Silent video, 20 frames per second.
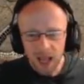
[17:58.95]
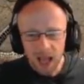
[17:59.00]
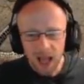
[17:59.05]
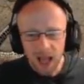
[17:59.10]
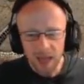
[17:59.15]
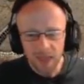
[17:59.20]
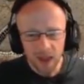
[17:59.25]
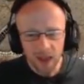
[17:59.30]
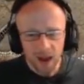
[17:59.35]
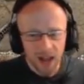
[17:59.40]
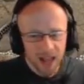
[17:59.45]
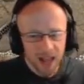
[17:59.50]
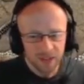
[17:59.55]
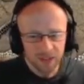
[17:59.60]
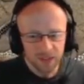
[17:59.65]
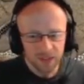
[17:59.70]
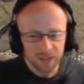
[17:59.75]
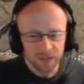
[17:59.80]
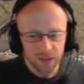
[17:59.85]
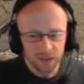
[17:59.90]
Uh, they are
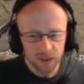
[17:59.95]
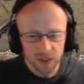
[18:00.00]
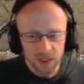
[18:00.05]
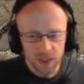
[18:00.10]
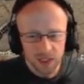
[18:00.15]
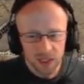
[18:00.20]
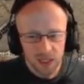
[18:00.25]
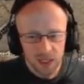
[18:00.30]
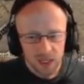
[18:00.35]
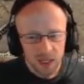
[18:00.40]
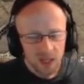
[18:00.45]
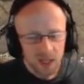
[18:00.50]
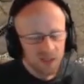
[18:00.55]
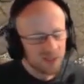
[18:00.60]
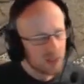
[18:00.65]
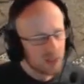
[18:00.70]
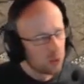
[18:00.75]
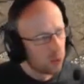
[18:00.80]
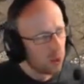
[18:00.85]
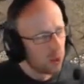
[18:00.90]
heavy foot.
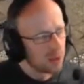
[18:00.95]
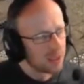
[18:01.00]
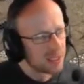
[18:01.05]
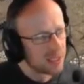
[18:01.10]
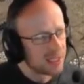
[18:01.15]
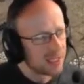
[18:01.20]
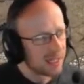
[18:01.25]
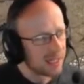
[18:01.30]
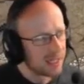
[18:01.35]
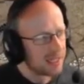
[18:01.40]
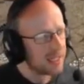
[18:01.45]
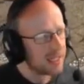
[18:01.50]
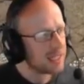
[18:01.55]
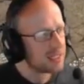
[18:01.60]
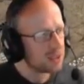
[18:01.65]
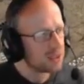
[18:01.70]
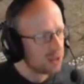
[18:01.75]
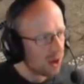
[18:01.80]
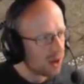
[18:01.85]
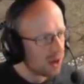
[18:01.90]
The quality
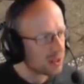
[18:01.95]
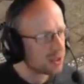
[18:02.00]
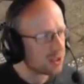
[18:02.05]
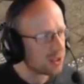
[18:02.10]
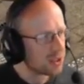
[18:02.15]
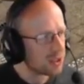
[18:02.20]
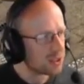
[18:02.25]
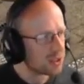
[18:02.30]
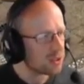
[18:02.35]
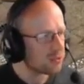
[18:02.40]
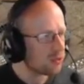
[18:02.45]
it's not as good as the